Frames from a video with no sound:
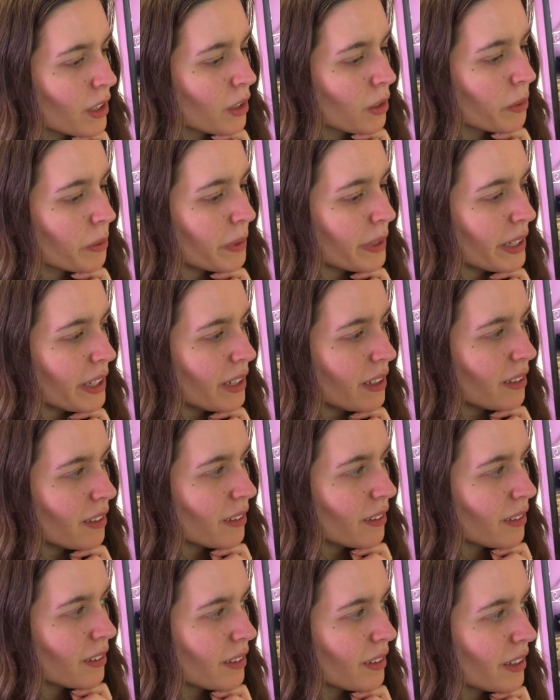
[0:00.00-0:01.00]
quaint
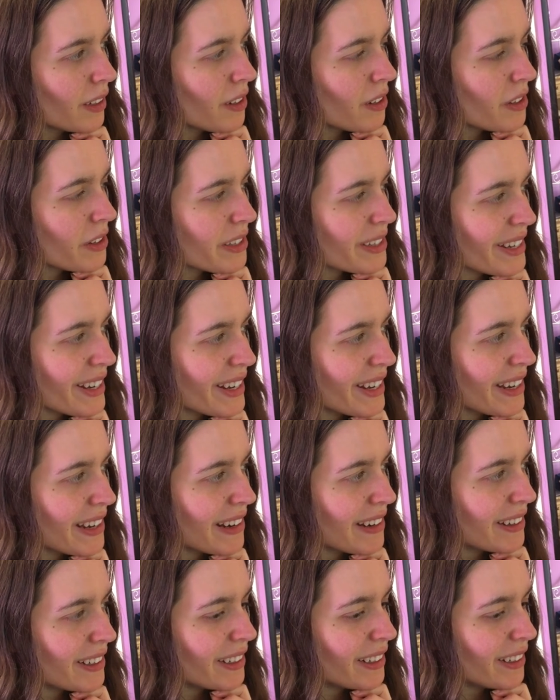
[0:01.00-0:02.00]
little
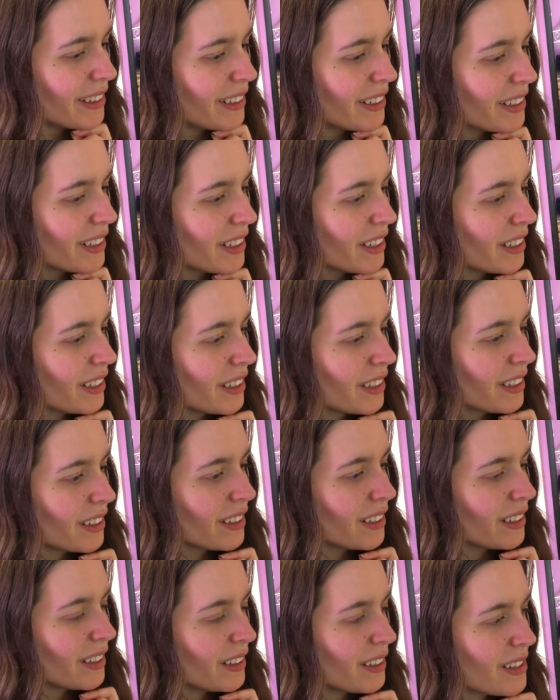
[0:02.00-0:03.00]
town
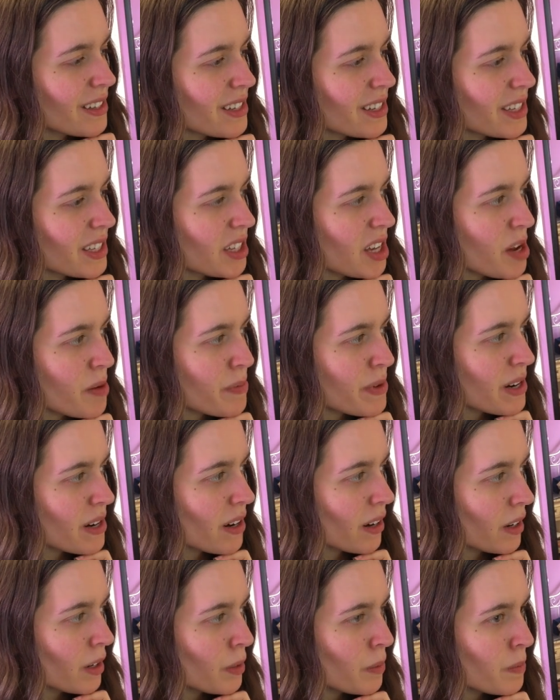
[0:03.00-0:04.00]
in the
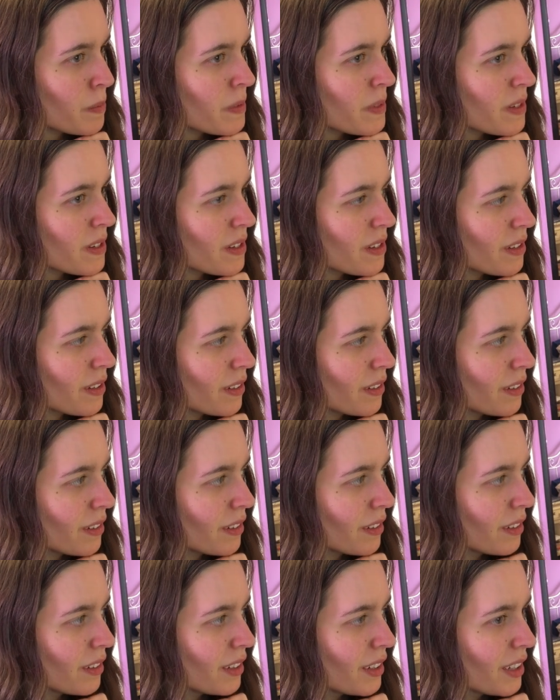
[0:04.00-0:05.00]
suburbs.
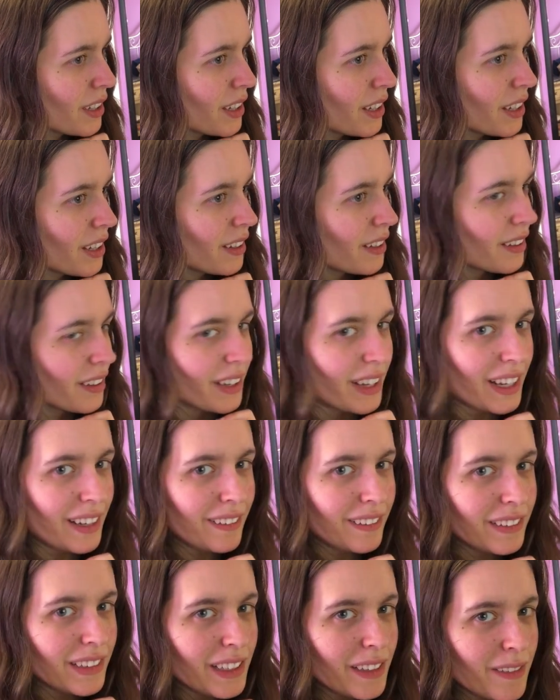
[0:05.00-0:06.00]

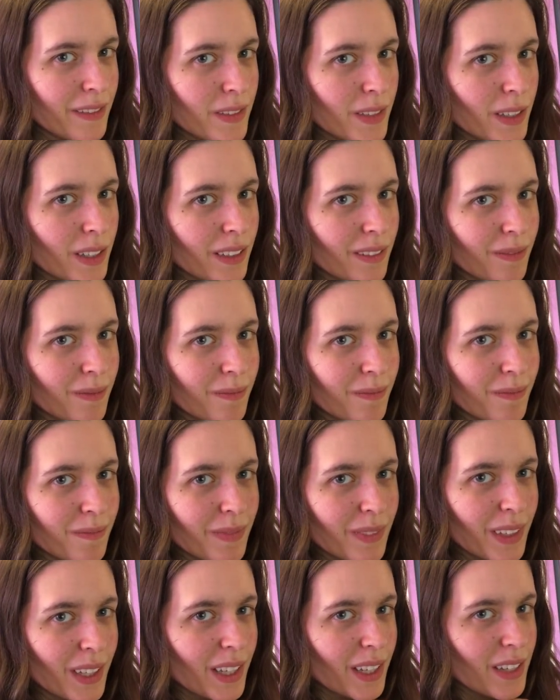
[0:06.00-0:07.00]
I've lived in
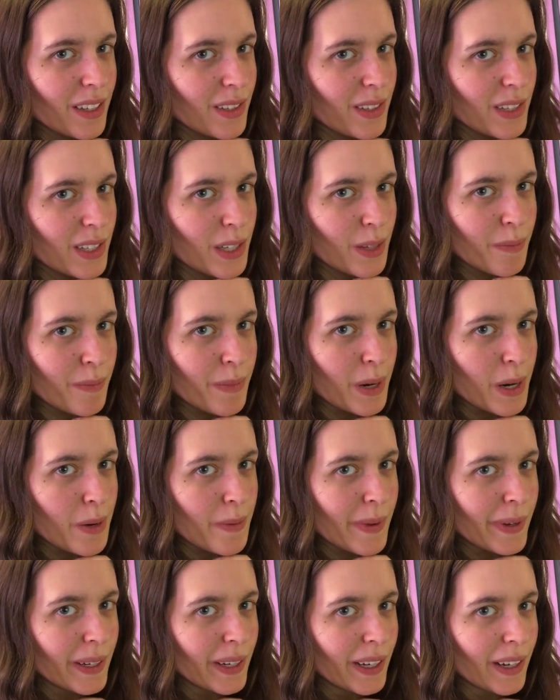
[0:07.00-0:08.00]

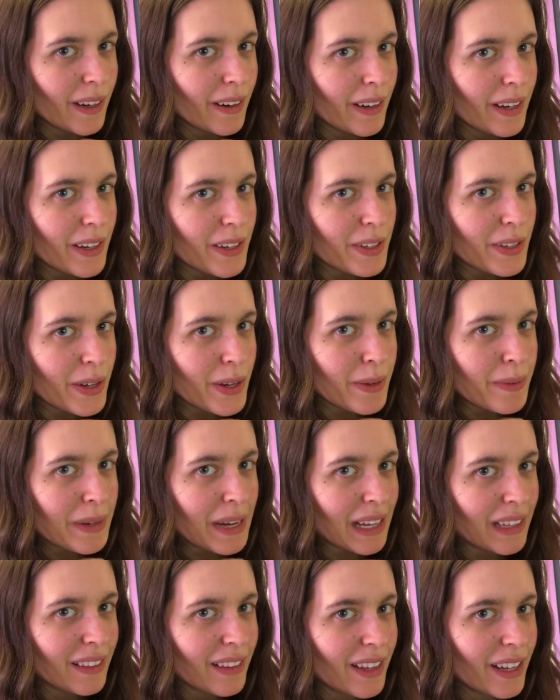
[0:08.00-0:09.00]
suburban areas all
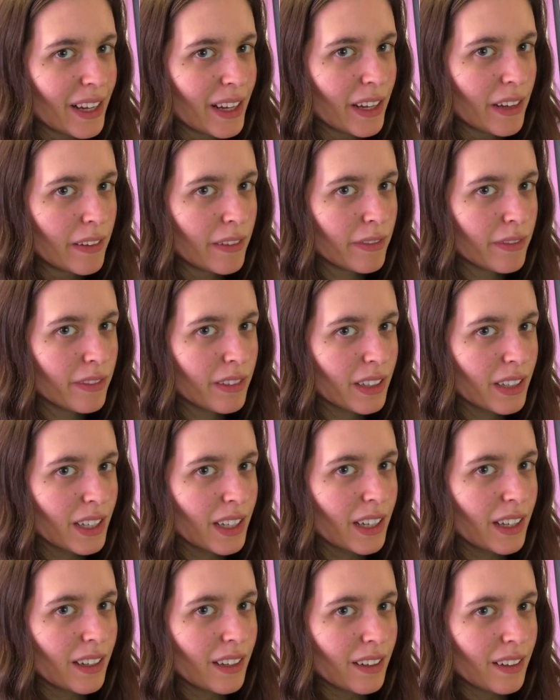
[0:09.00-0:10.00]
my life.
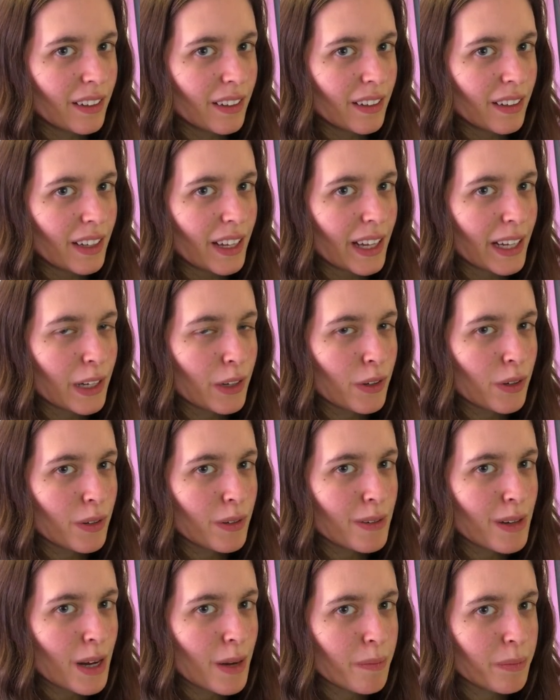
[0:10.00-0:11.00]
I
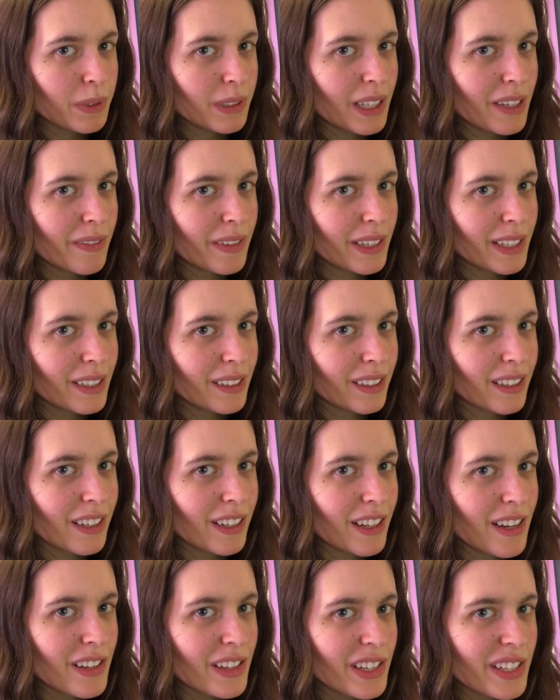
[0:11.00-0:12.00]
grew up living in
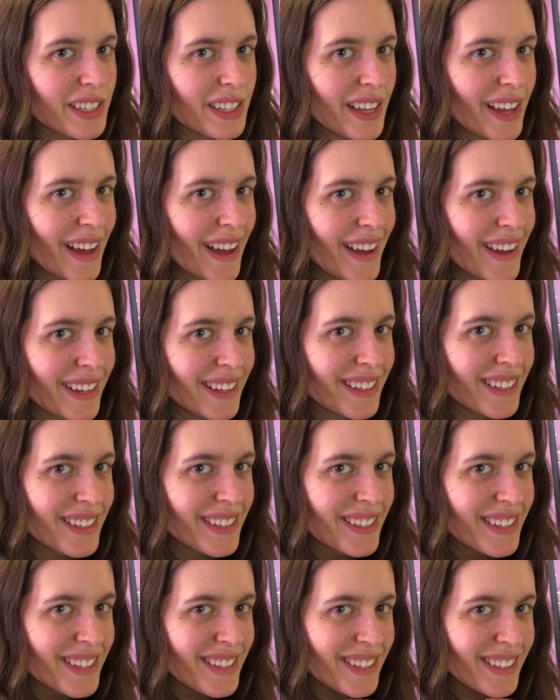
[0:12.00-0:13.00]

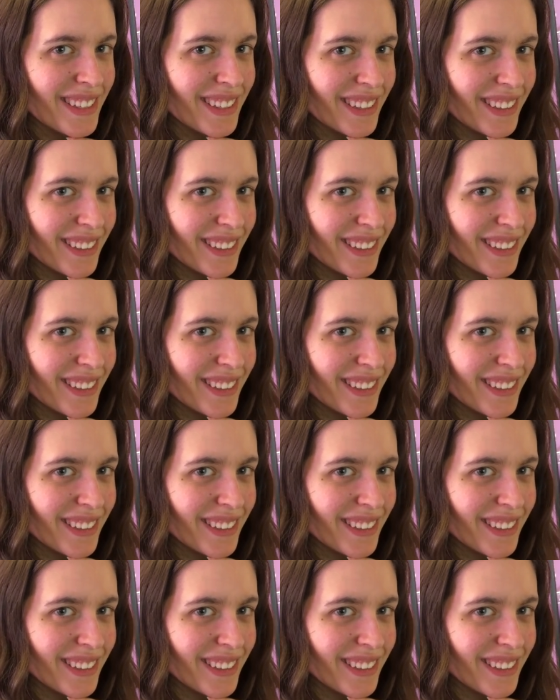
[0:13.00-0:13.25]
cul-de-sacs.